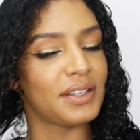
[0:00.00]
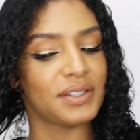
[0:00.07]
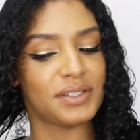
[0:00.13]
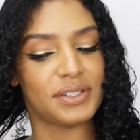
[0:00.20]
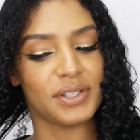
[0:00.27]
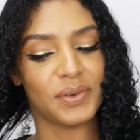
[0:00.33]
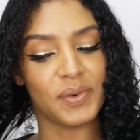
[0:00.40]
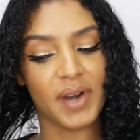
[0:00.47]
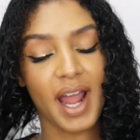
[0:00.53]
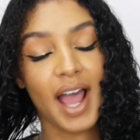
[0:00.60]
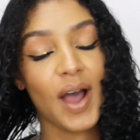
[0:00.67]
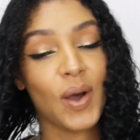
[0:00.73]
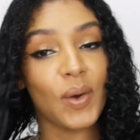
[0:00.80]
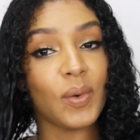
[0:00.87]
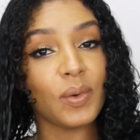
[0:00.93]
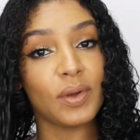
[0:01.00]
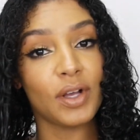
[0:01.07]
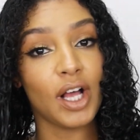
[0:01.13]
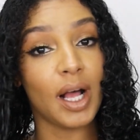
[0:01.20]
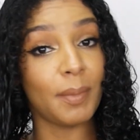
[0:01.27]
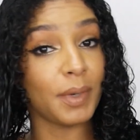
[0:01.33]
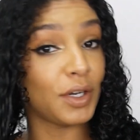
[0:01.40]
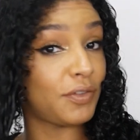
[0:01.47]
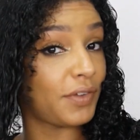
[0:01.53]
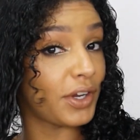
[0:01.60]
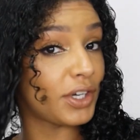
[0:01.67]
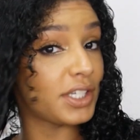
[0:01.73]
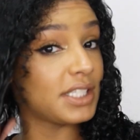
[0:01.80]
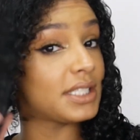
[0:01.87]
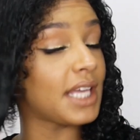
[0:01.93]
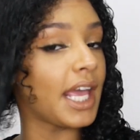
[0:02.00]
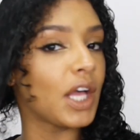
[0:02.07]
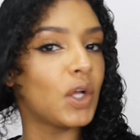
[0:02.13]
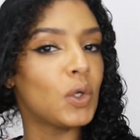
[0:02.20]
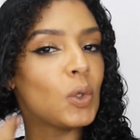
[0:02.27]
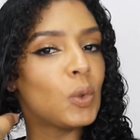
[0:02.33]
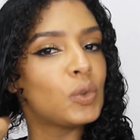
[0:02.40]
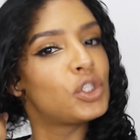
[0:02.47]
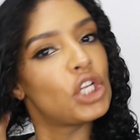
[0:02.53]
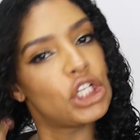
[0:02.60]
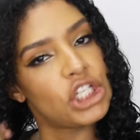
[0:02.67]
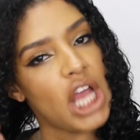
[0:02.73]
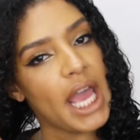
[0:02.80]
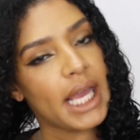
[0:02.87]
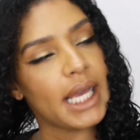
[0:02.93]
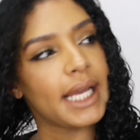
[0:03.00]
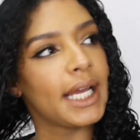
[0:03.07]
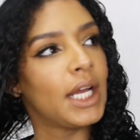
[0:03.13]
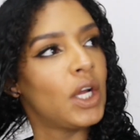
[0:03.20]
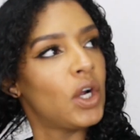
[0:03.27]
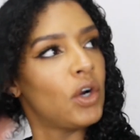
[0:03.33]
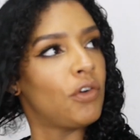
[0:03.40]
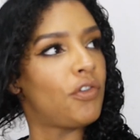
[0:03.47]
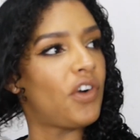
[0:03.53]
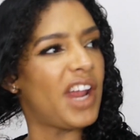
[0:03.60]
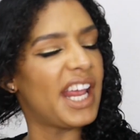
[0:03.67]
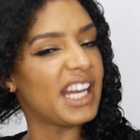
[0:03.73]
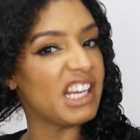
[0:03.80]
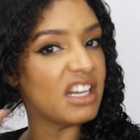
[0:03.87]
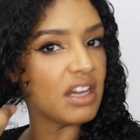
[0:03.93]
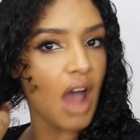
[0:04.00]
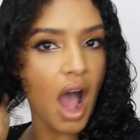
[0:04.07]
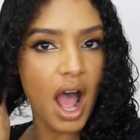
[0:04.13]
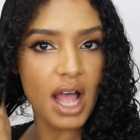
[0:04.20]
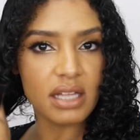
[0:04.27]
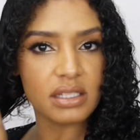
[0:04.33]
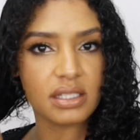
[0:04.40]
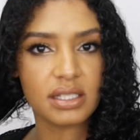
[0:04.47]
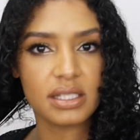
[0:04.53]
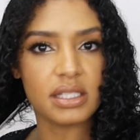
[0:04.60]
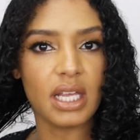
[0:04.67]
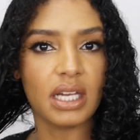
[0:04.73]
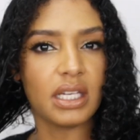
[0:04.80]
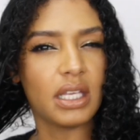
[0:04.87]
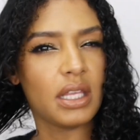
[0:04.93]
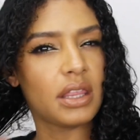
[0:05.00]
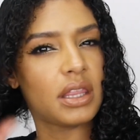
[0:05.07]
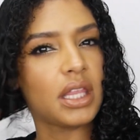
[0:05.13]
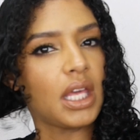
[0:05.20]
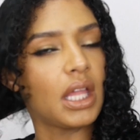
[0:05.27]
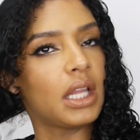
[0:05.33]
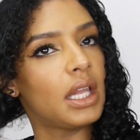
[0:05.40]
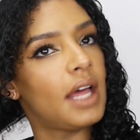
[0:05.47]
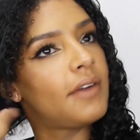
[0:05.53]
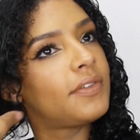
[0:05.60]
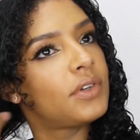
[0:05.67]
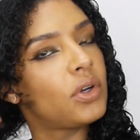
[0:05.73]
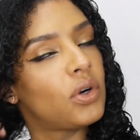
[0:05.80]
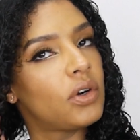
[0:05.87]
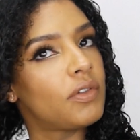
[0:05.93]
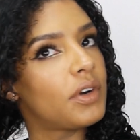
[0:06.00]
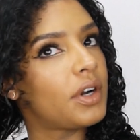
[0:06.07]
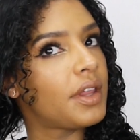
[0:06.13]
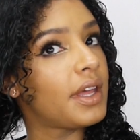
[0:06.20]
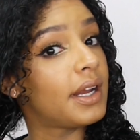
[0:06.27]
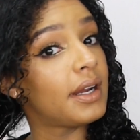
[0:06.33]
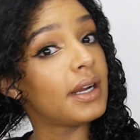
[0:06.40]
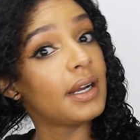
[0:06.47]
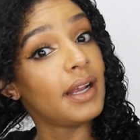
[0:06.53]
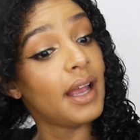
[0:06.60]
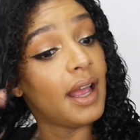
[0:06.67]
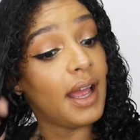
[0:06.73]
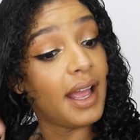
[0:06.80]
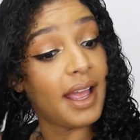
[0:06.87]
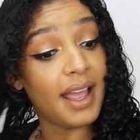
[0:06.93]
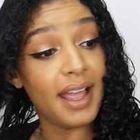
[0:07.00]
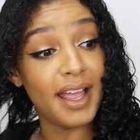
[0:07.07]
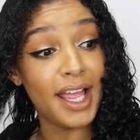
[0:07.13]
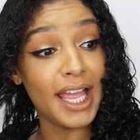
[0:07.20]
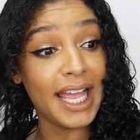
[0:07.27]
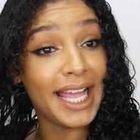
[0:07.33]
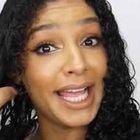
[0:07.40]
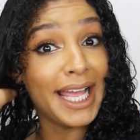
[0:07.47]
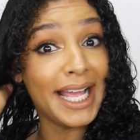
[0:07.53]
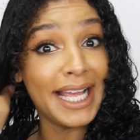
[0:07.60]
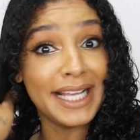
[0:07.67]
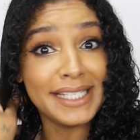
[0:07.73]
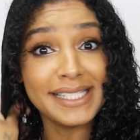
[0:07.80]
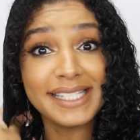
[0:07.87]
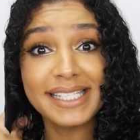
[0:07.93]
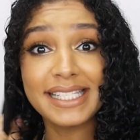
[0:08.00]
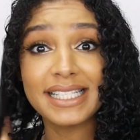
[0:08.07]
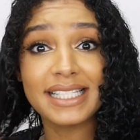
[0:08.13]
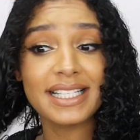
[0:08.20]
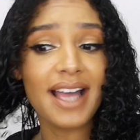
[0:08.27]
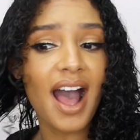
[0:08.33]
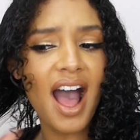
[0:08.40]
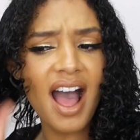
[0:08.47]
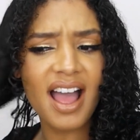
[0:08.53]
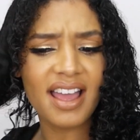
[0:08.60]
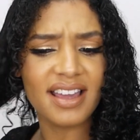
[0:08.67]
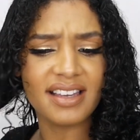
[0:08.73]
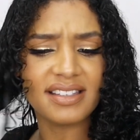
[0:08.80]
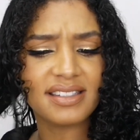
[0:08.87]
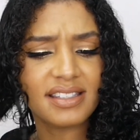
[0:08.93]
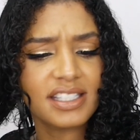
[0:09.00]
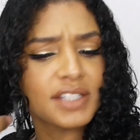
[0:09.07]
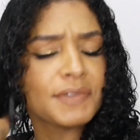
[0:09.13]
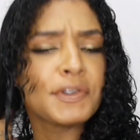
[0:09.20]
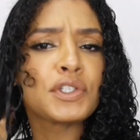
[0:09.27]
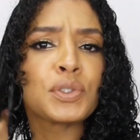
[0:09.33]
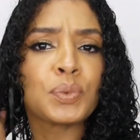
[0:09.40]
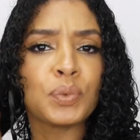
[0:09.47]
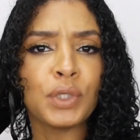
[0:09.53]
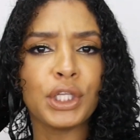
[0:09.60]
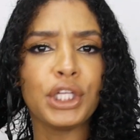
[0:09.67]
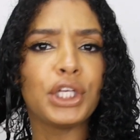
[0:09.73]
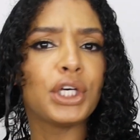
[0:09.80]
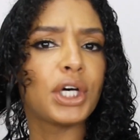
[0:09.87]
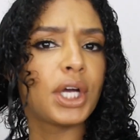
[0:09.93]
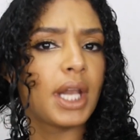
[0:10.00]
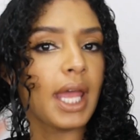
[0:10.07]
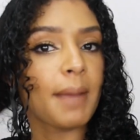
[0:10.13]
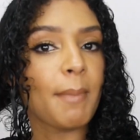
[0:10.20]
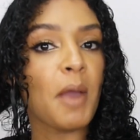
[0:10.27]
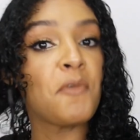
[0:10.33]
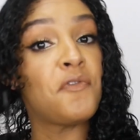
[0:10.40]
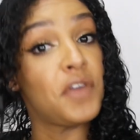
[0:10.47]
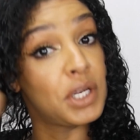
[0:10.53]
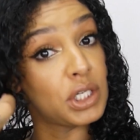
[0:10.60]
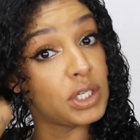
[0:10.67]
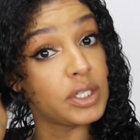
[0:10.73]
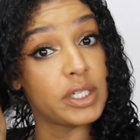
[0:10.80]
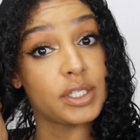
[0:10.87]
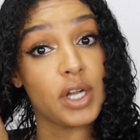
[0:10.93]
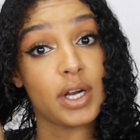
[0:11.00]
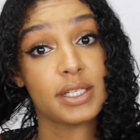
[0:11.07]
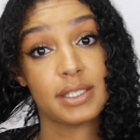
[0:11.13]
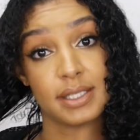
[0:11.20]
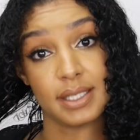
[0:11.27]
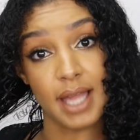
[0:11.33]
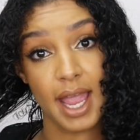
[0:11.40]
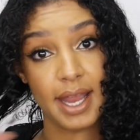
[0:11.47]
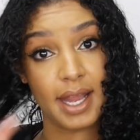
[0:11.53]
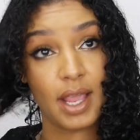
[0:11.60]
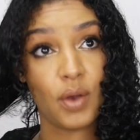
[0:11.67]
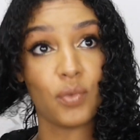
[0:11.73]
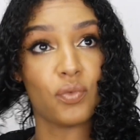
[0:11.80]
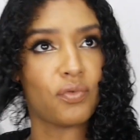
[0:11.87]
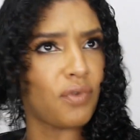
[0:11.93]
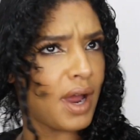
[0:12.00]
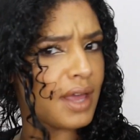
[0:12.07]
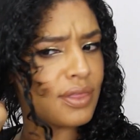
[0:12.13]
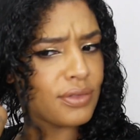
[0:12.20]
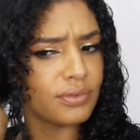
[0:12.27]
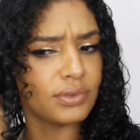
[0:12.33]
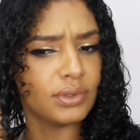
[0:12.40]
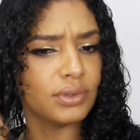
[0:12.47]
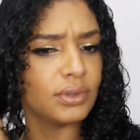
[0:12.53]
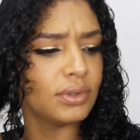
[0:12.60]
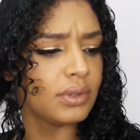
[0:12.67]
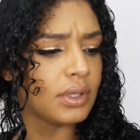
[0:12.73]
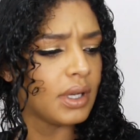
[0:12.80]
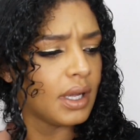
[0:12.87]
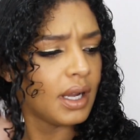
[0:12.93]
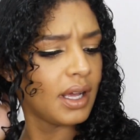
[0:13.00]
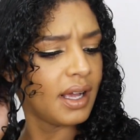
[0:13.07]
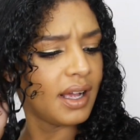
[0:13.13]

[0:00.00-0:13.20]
So now I'm gonna finger detangle to check for any knots, anything left over there. And guys, this feels really good. Like my fingers are sliding right through.